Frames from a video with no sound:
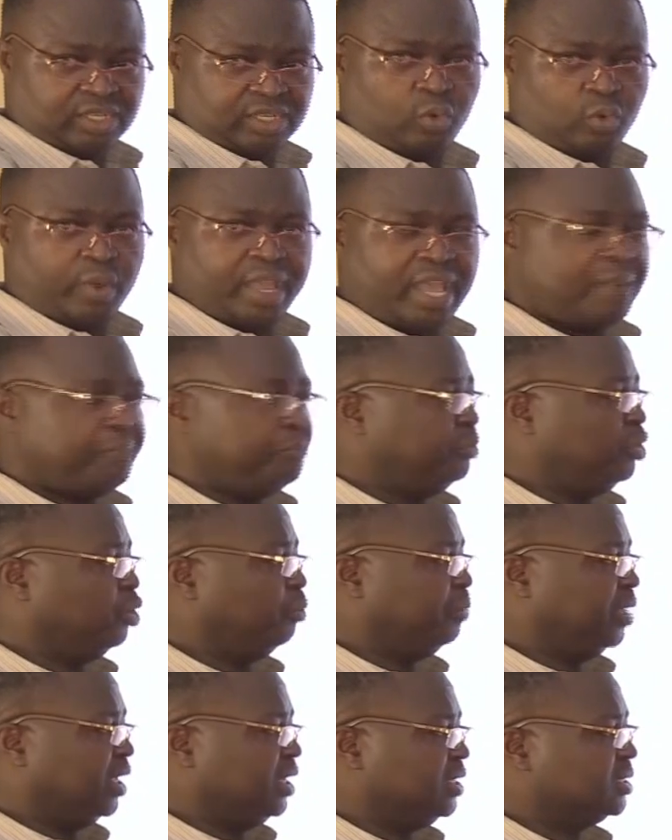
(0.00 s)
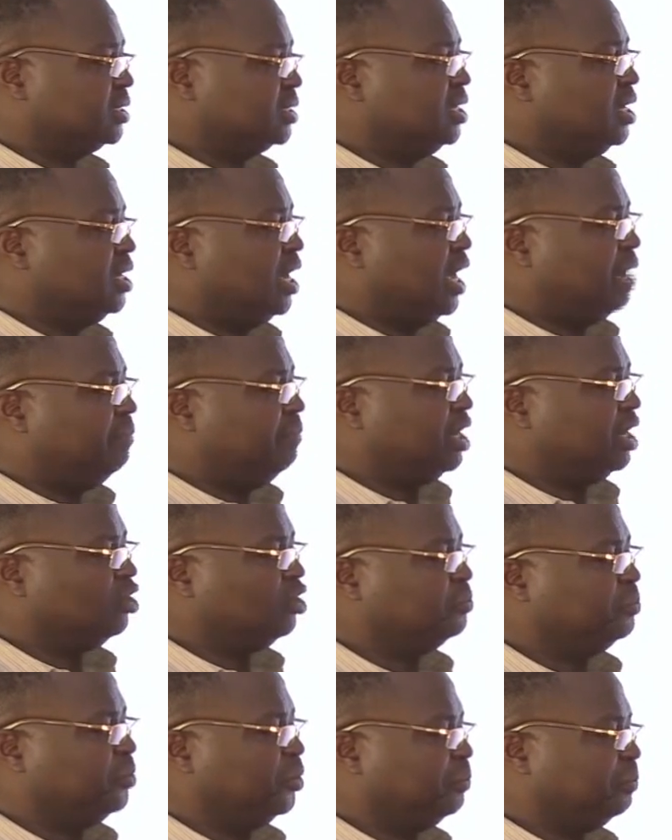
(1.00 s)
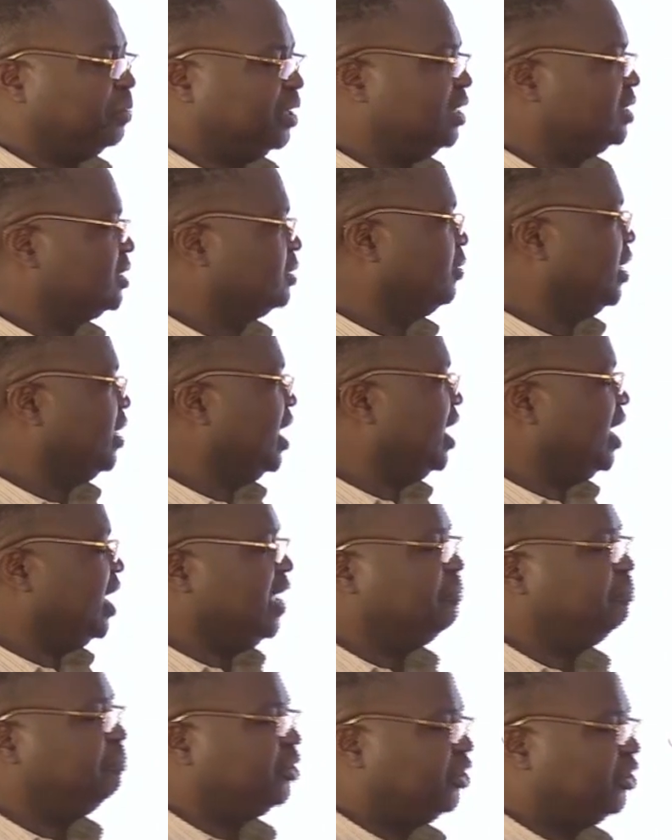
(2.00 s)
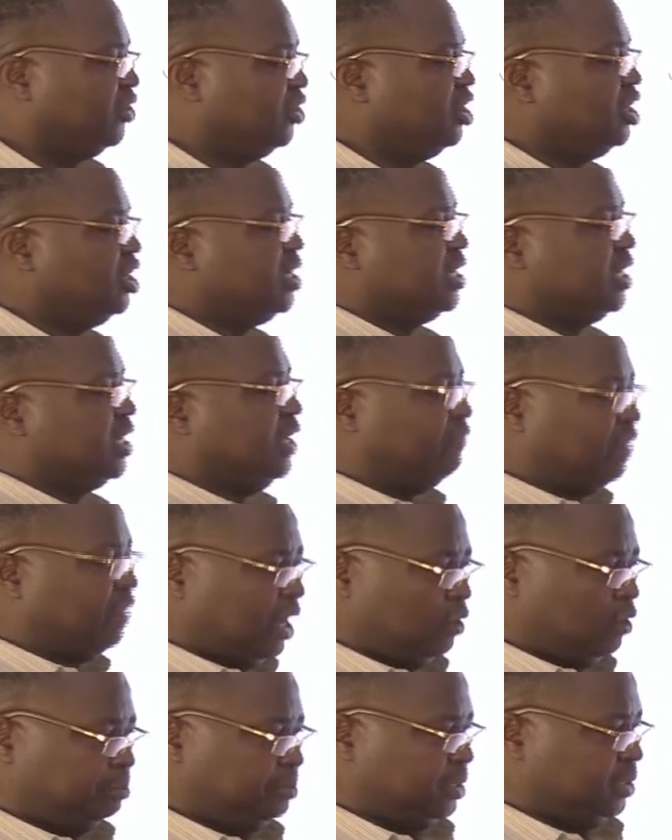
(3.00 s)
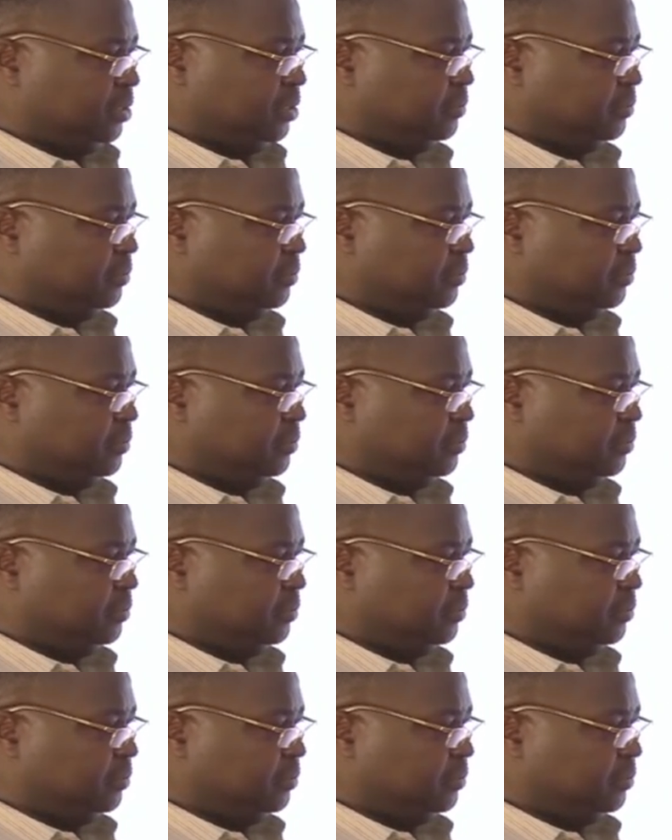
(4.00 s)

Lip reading: where pupils, not pupils, where embryo develops.